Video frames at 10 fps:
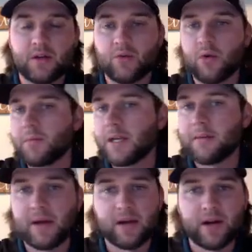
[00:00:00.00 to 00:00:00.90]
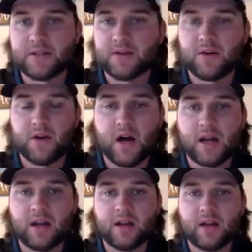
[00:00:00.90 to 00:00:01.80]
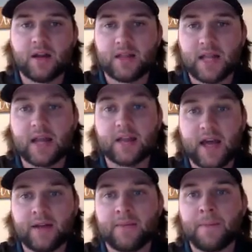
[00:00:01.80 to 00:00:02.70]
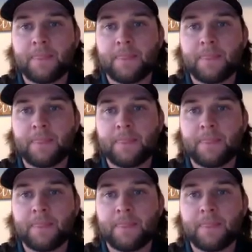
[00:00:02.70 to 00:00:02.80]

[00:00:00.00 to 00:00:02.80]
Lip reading: Normally, my grades are not like that.